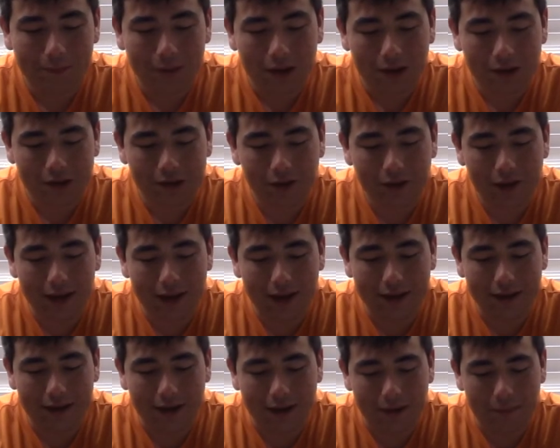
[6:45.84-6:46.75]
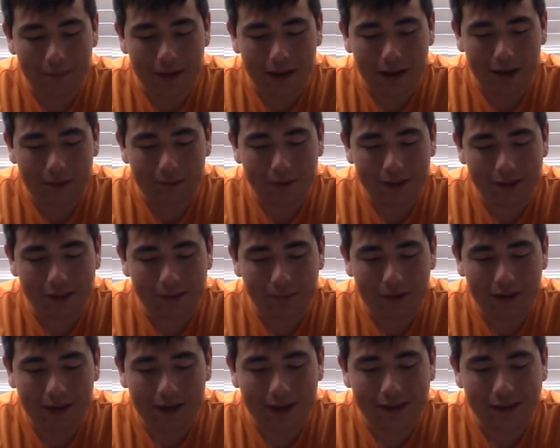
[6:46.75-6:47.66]
So yeah, not a bad
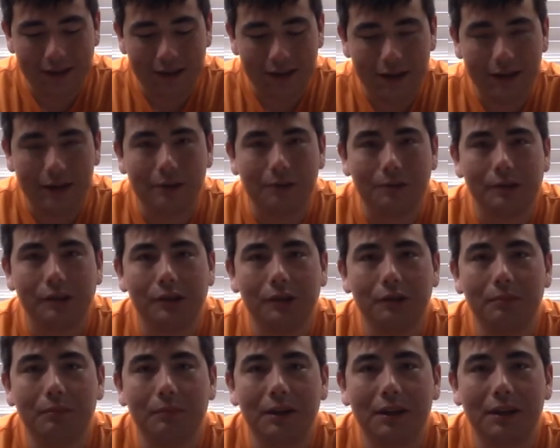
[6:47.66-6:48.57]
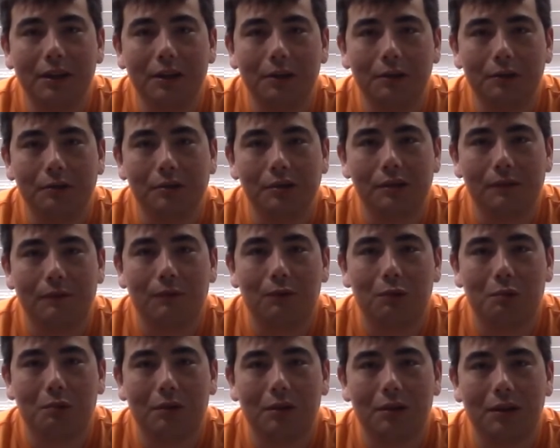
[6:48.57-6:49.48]
recipe idea. It'll soon be used
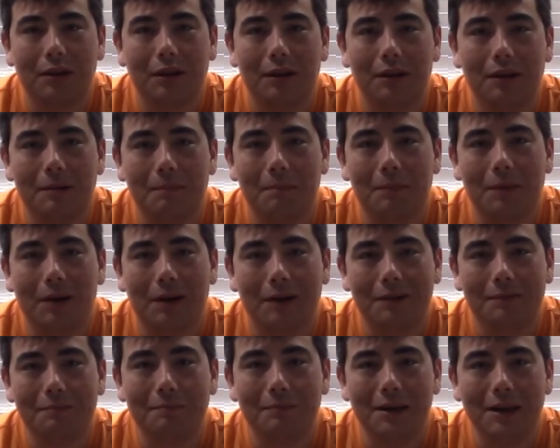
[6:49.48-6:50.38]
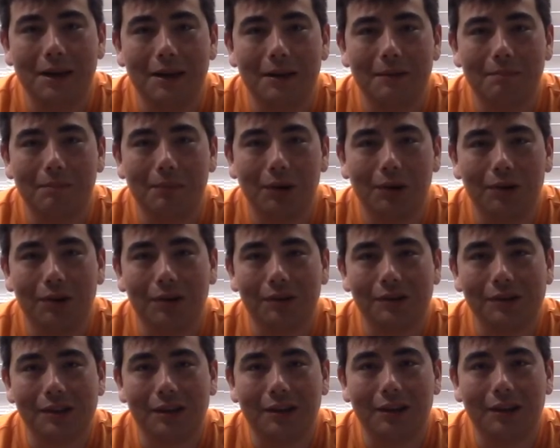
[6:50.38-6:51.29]
for the banh mi
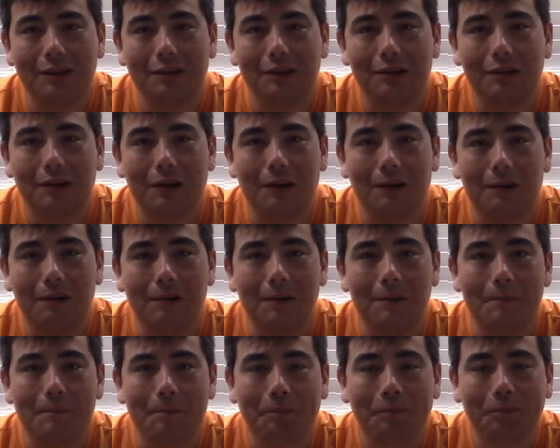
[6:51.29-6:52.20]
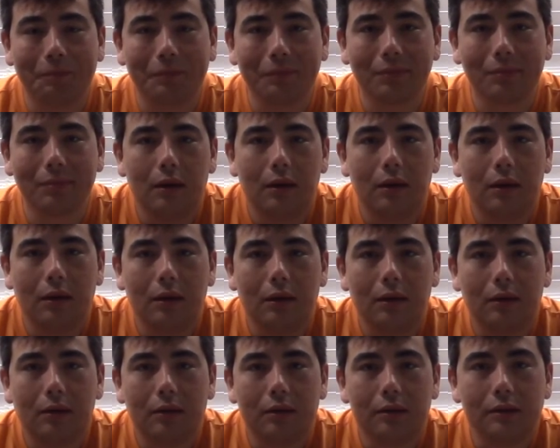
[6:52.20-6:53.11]
burgers, I think they're called.
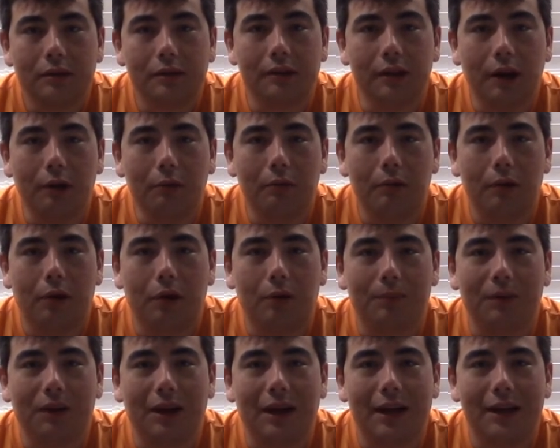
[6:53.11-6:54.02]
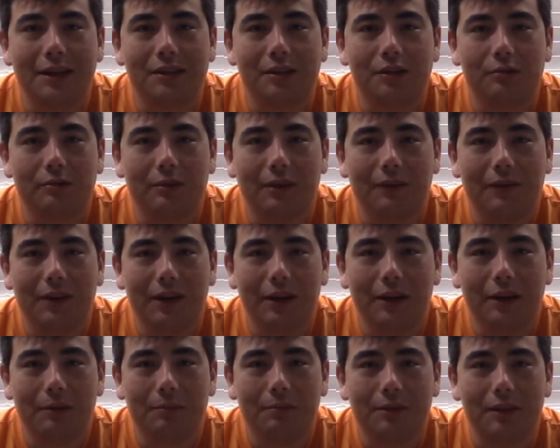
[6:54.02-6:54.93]
So, hope you guys enjoyed the
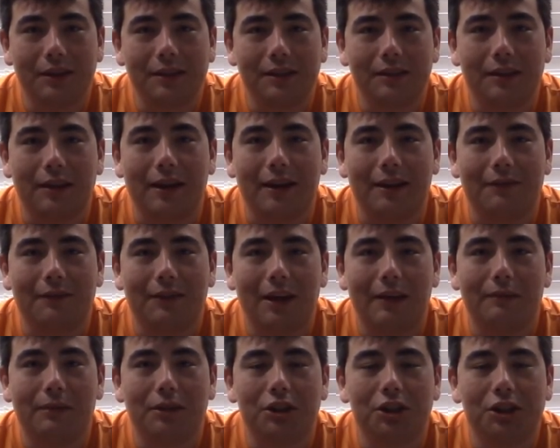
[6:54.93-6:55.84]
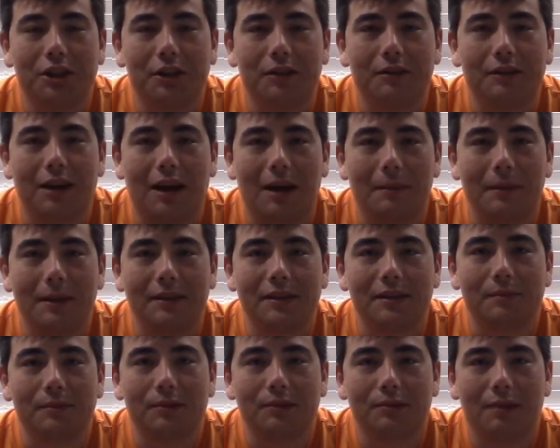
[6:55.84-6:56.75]
video. Please like, favorite, share, comment,
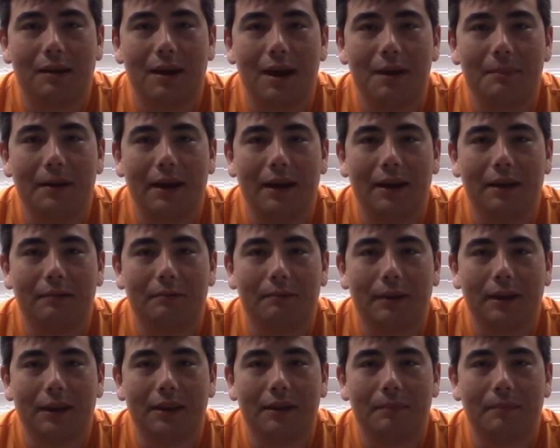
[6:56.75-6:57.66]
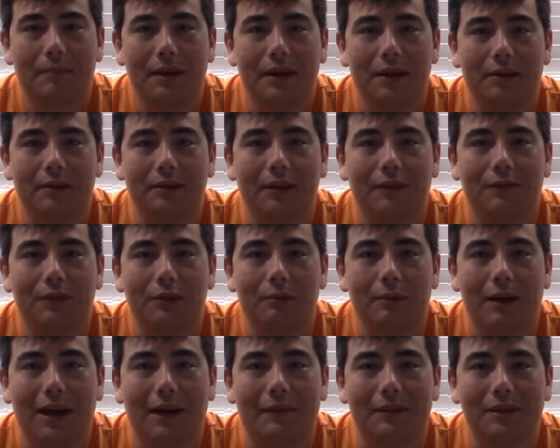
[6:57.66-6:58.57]
subscribe, and ring the bell if
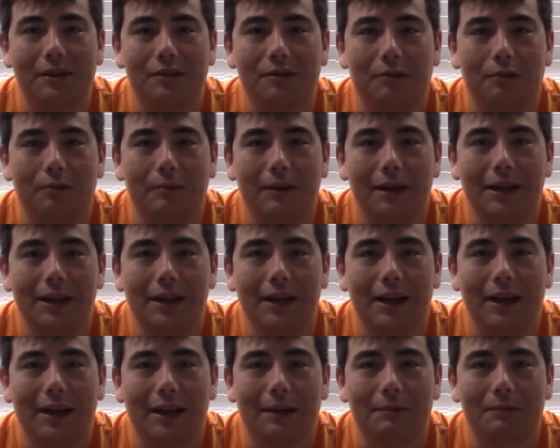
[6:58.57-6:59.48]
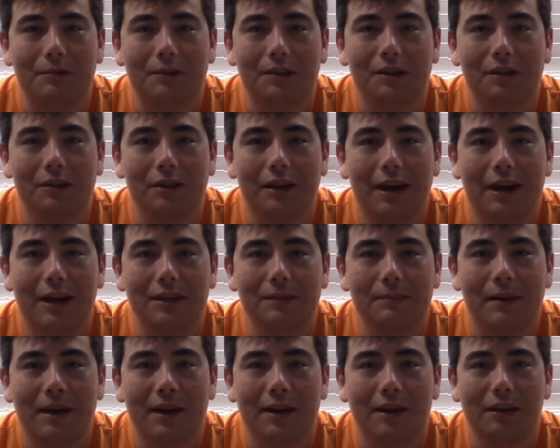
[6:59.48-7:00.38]
you haven't already. And I will see you guys
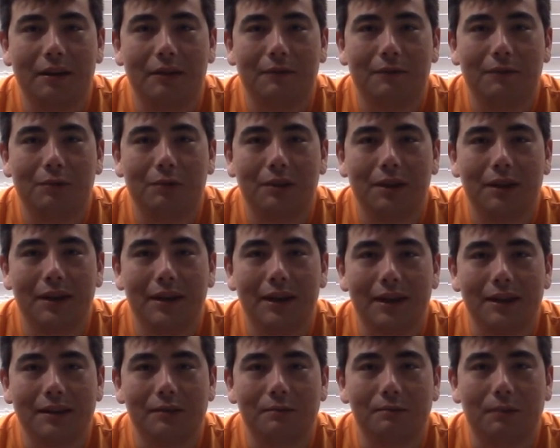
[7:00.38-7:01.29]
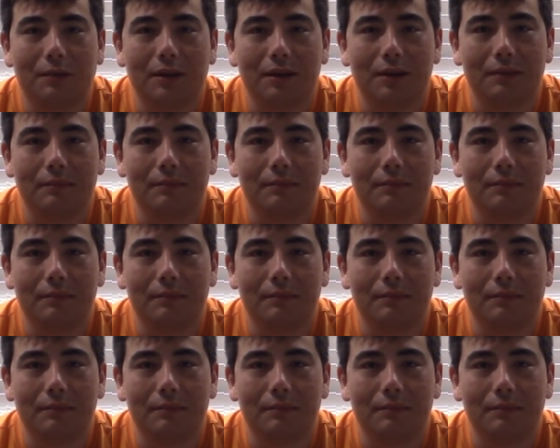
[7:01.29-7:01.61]
back here for the next one.